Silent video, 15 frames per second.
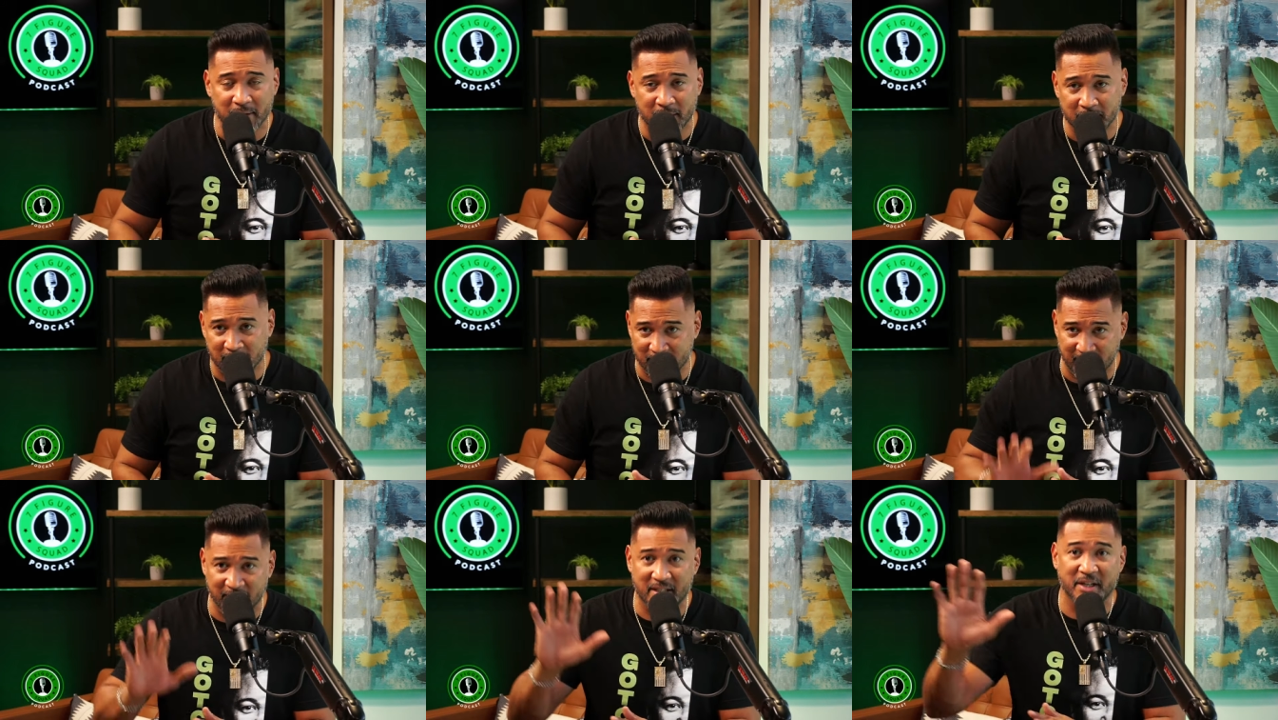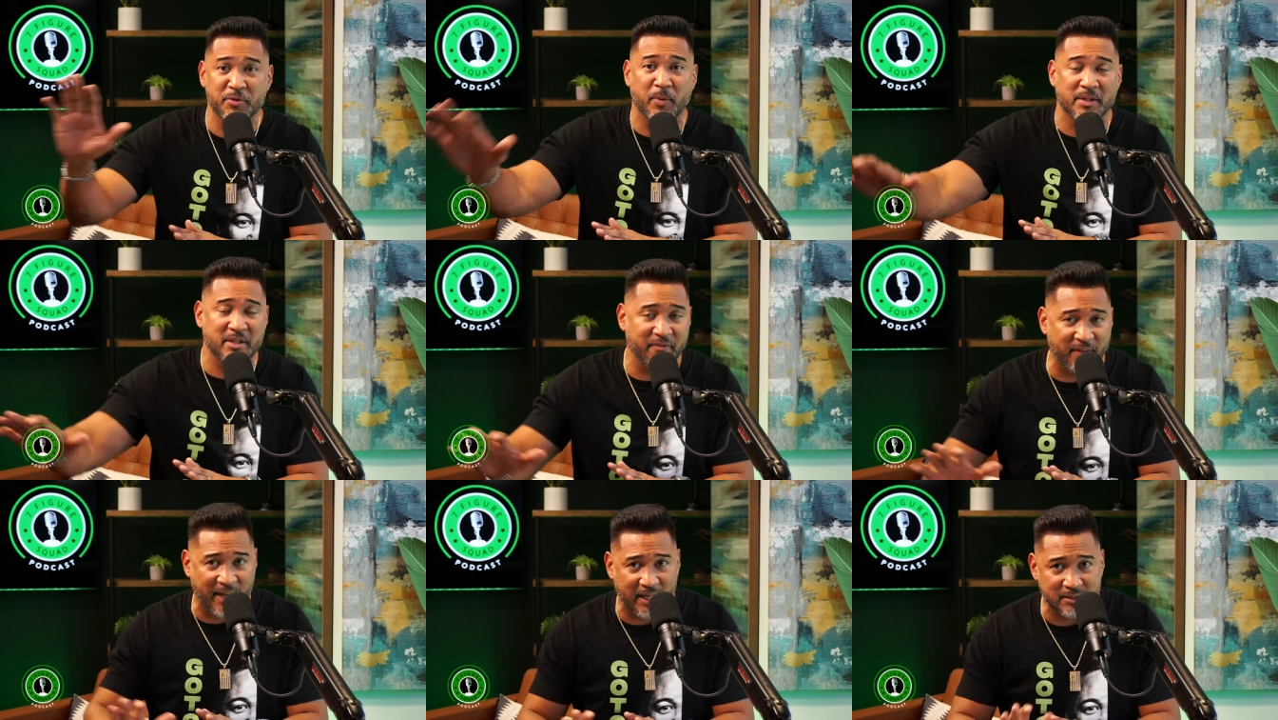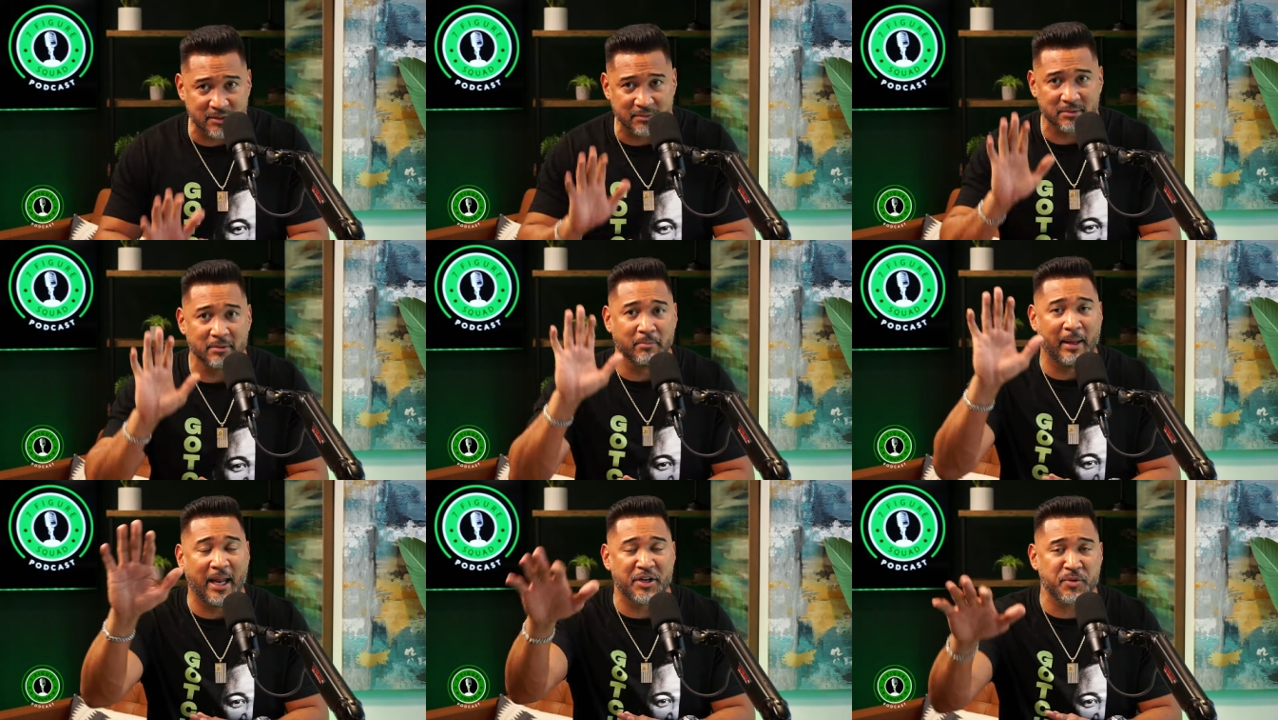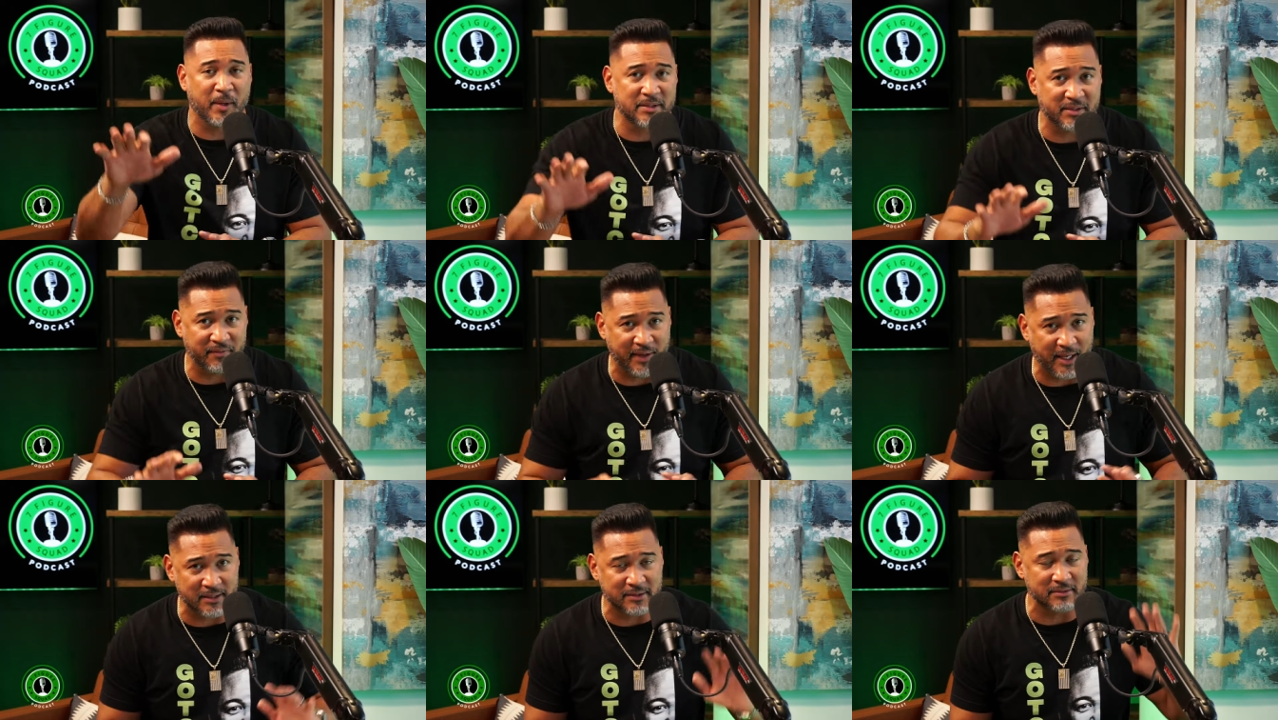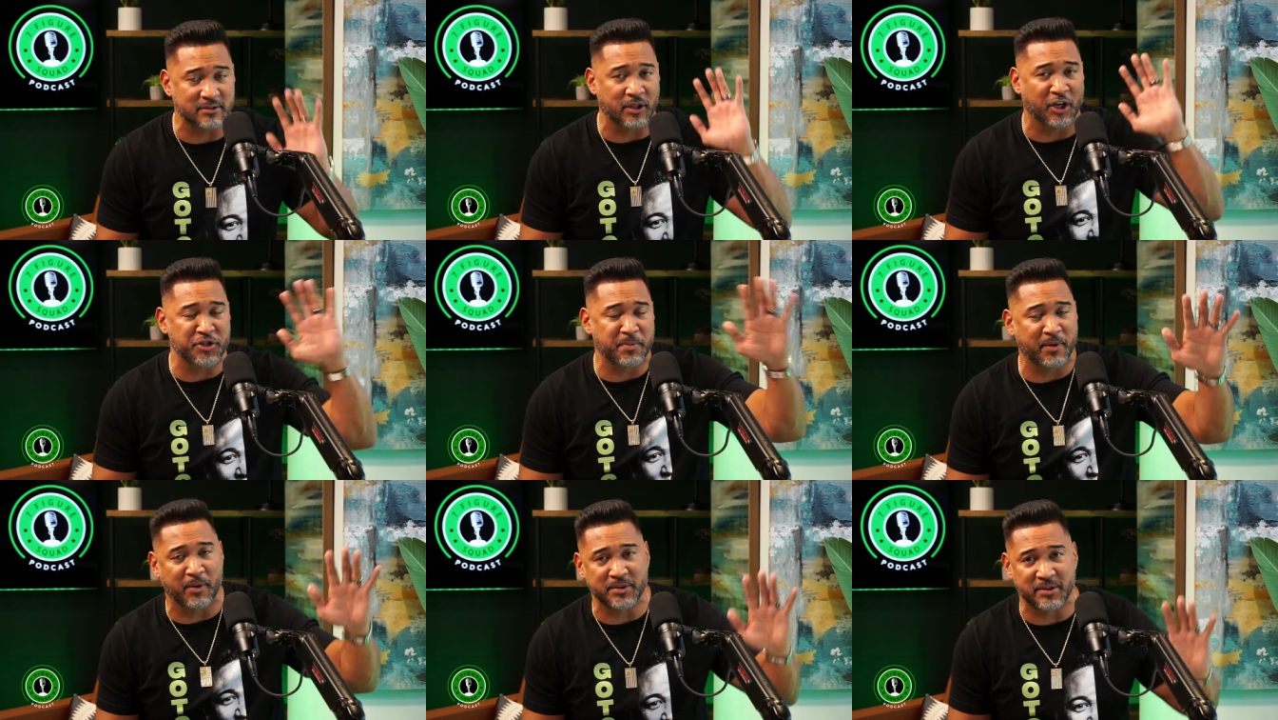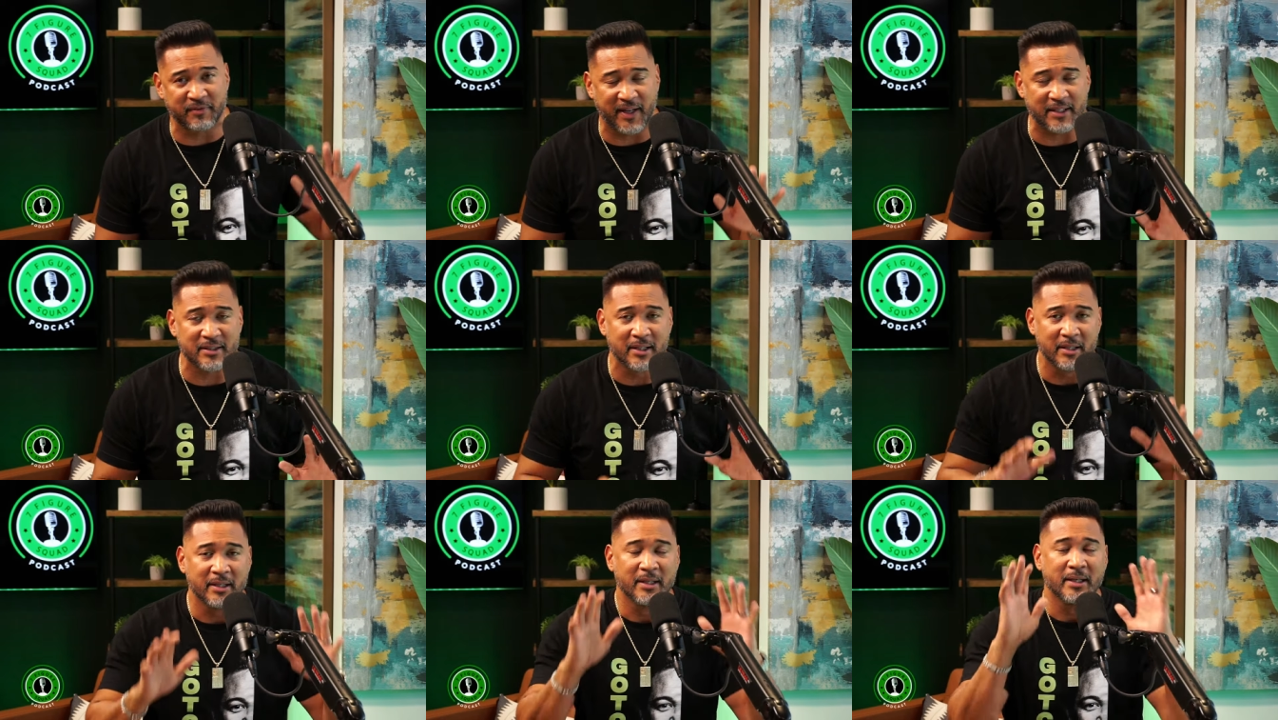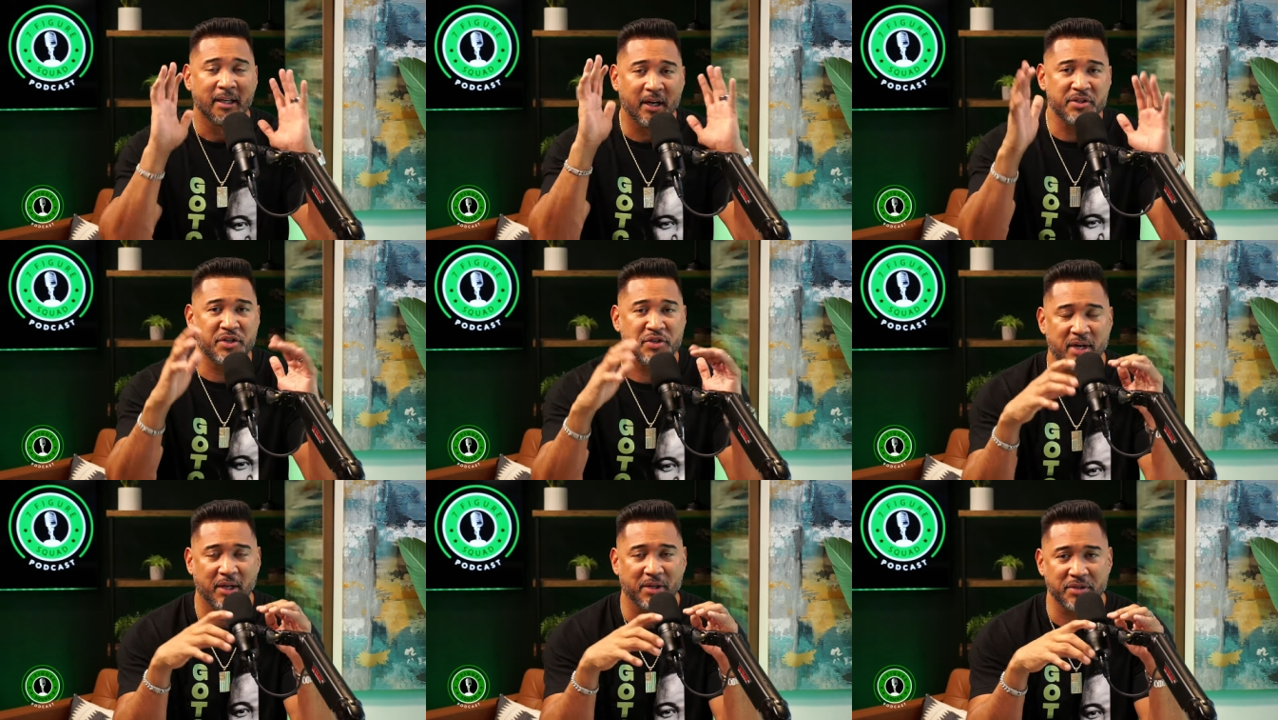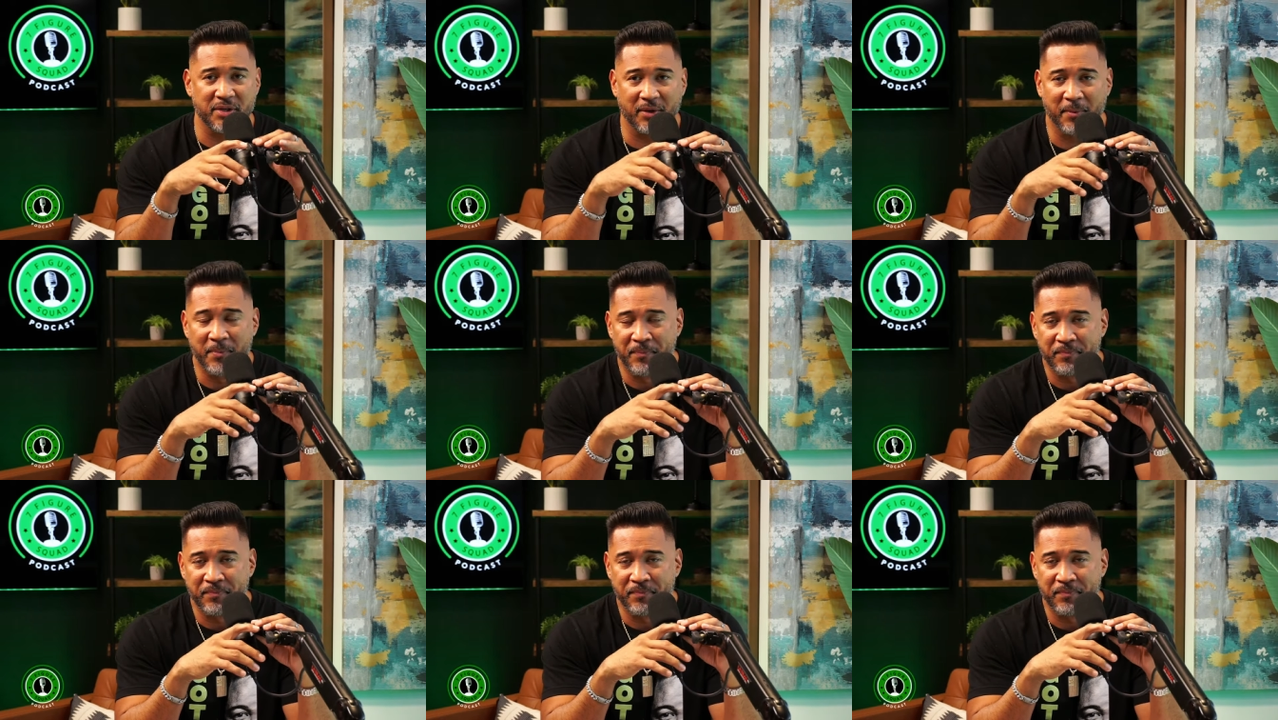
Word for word: The technician wants to advance. The manager wants to advance. The entrepreneur wants to advance. Here's the challenge, though.